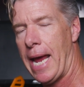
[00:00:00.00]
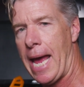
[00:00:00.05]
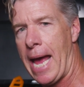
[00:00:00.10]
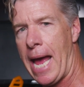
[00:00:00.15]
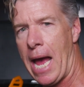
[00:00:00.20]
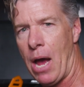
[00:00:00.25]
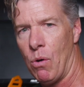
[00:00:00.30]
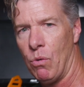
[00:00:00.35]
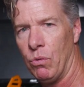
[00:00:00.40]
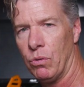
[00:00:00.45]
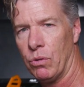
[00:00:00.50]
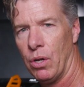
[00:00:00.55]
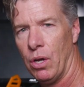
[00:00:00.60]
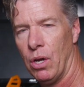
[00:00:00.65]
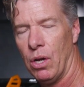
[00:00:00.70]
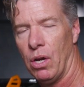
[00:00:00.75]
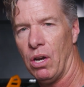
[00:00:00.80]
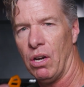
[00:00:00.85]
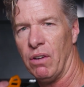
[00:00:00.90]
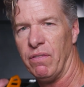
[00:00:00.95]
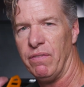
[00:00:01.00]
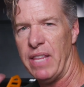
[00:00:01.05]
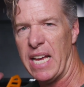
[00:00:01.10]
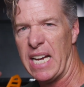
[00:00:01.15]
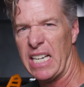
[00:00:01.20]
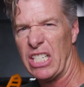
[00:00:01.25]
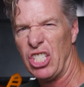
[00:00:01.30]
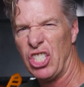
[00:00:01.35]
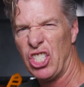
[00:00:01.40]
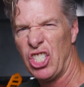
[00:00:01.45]
out of
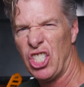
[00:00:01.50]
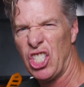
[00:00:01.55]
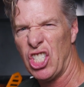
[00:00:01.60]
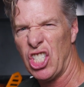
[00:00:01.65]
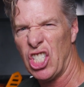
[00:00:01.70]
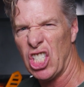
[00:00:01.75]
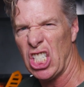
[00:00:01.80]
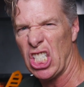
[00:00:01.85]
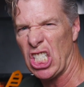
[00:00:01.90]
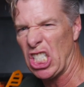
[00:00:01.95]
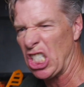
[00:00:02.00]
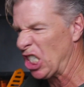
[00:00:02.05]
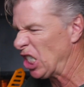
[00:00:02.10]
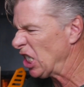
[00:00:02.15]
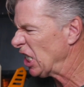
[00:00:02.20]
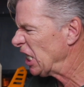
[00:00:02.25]
that shark.